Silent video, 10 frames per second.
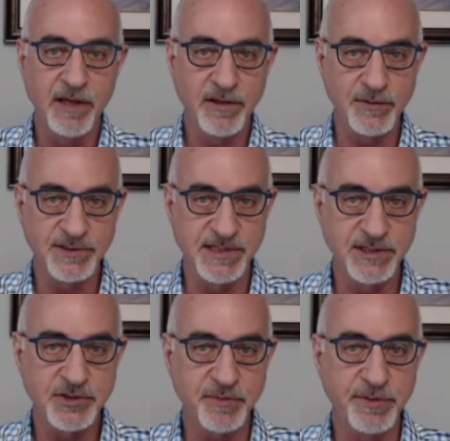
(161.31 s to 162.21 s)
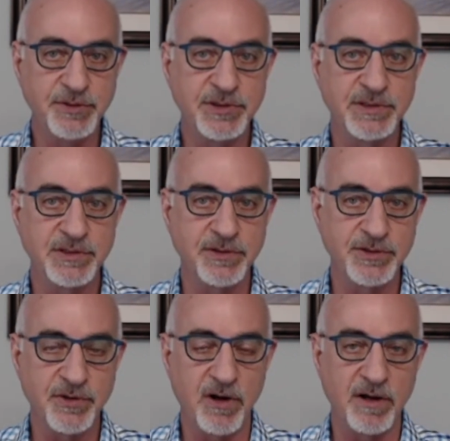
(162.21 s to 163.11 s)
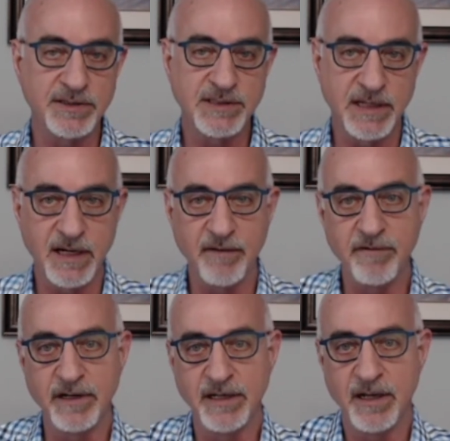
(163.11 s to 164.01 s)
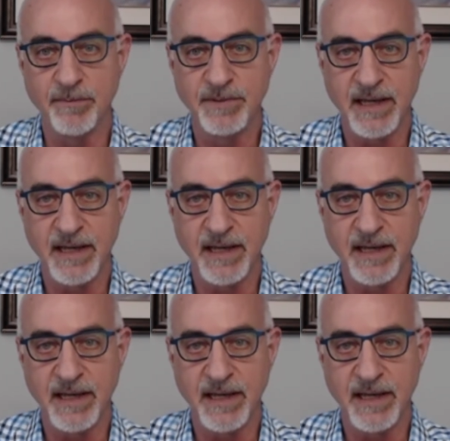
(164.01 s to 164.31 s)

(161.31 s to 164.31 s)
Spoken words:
those distributions or draws to cover income